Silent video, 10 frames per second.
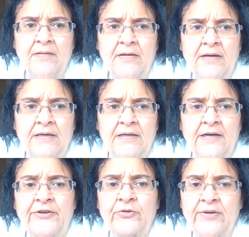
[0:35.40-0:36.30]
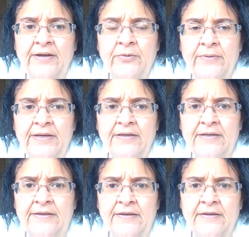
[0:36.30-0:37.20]
Acute diarrhea
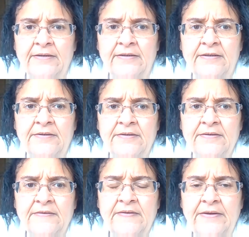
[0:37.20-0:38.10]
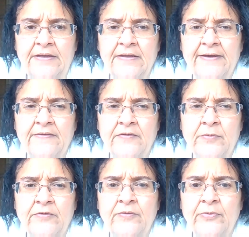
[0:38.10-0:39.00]
again is lasts
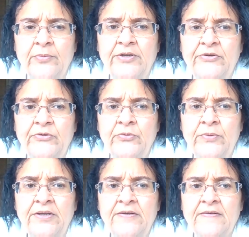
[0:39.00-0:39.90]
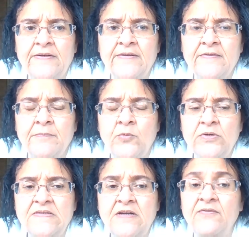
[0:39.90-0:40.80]
anywhere from 3 to 2 weeks and it's more
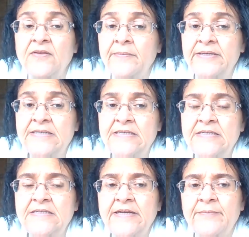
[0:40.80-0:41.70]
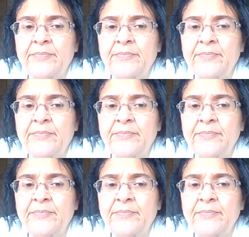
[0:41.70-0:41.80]
self-limiting,